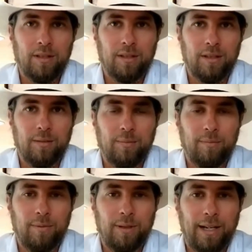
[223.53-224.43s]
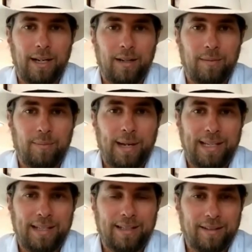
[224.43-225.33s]
and
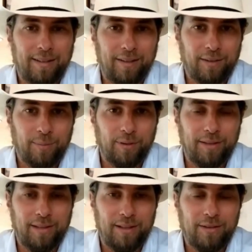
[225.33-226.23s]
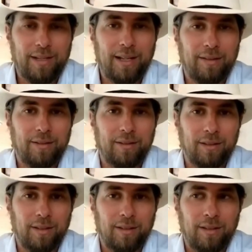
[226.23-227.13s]
make it accessible. I think together
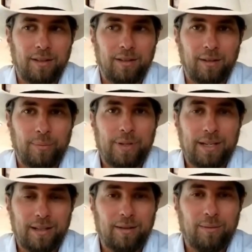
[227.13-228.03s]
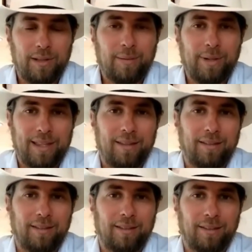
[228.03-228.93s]
we can make this
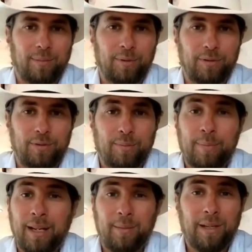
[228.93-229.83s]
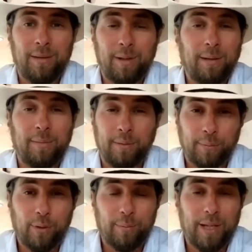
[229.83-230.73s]
accessible to many, many, many
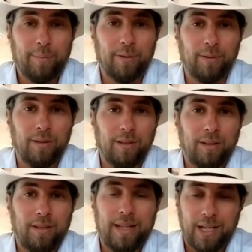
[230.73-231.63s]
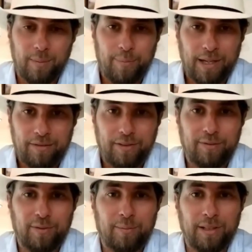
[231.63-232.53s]
more people that can benefit
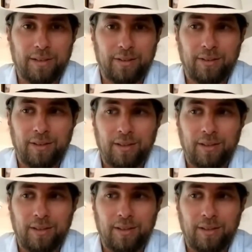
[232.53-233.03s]
from this.